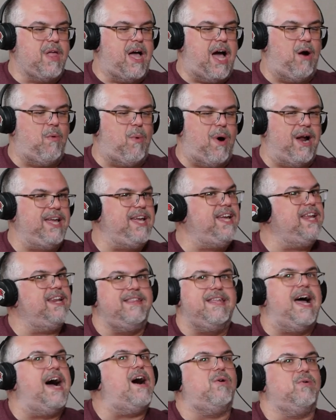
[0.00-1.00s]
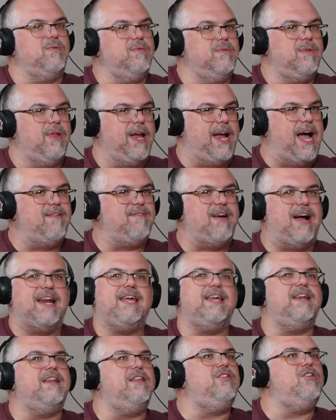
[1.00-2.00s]
I want to get it down. Like I've got to
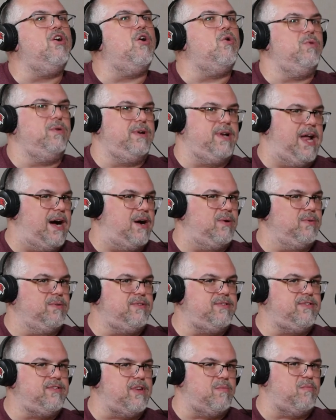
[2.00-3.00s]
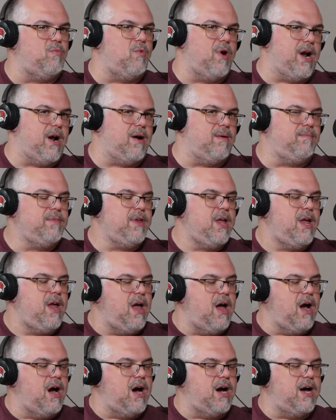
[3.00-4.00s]
get a note down somewhere.
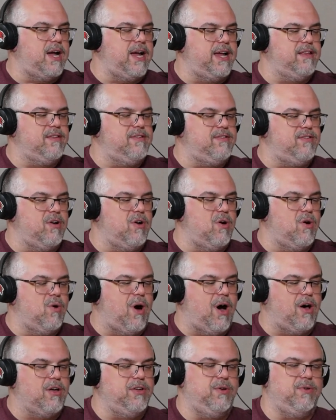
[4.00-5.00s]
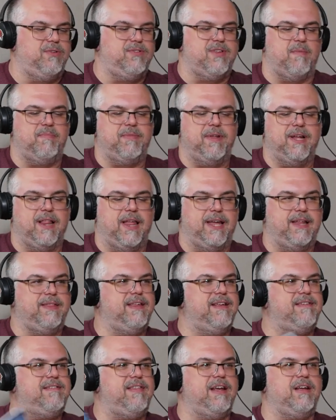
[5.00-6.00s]
And so I'll use something like
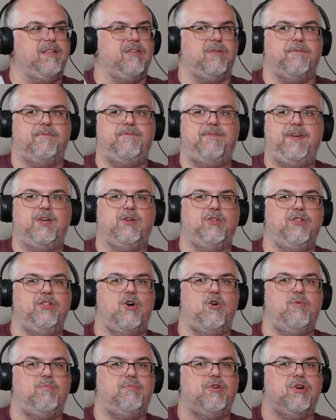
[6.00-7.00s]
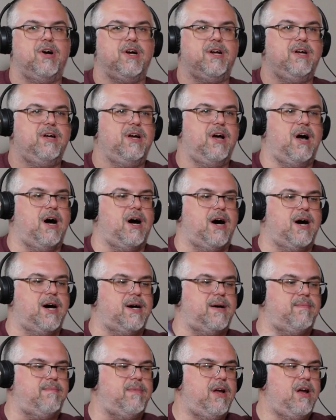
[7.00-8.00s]
this, like a little field notebook,
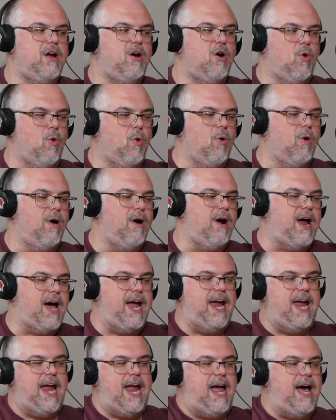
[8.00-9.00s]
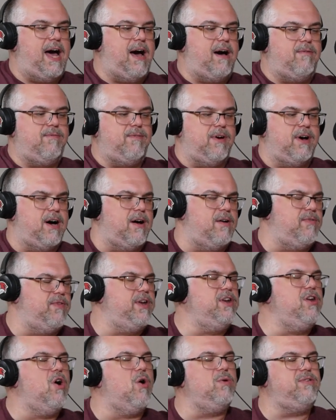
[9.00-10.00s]
or I have the
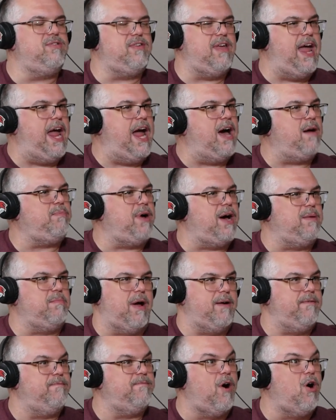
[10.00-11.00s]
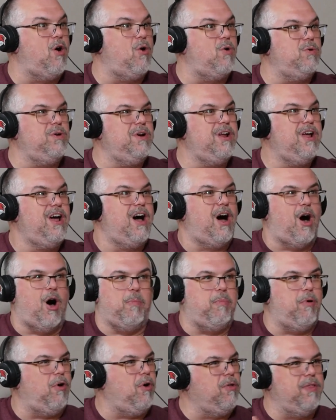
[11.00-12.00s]
notes app on my phone. I'll
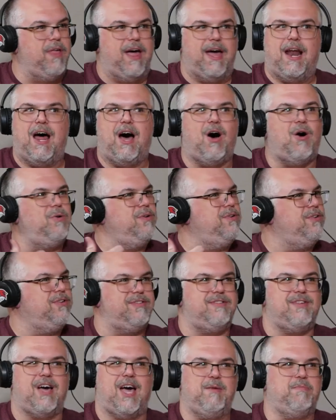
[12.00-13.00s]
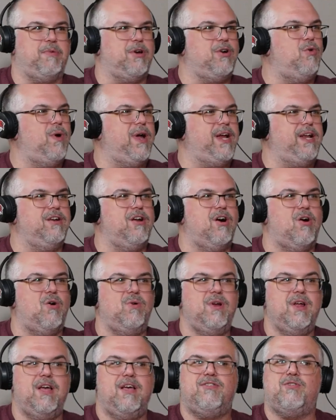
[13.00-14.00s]
pull that out and just type a quick
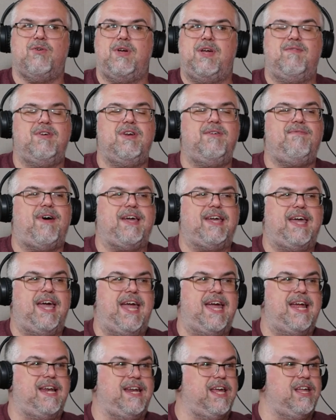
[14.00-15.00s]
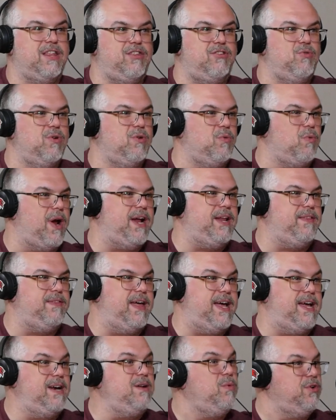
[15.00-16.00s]
note. So even if I can't get to it right
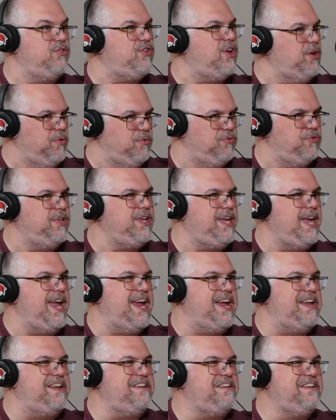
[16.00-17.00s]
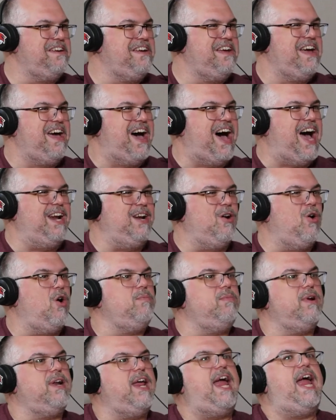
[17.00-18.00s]
then, which I usually can't, I know I'm
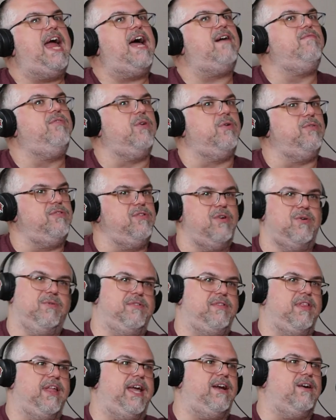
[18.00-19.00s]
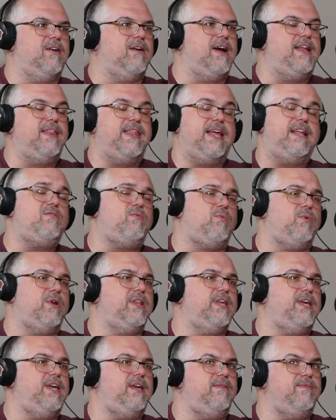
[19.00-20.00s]
going to have those notes later. And that's
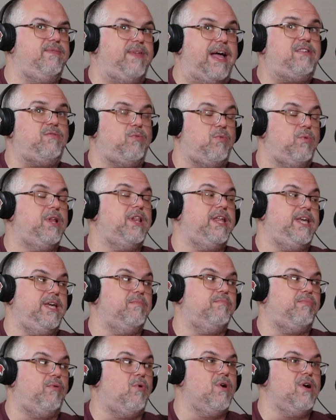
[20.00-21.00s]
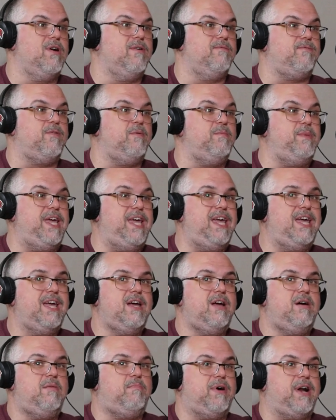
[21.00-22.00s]
really important for me.
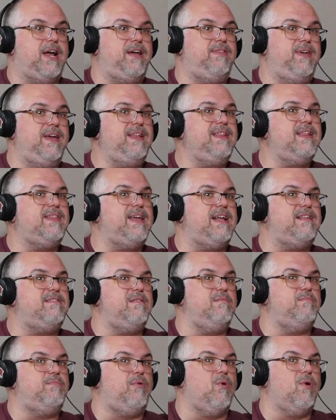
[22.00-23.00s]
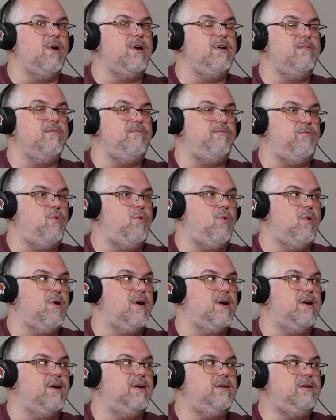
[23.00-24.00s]
But I think that that's important
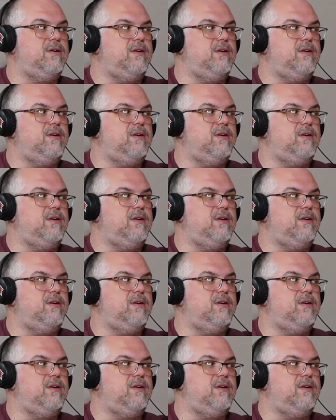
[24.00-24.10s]
for,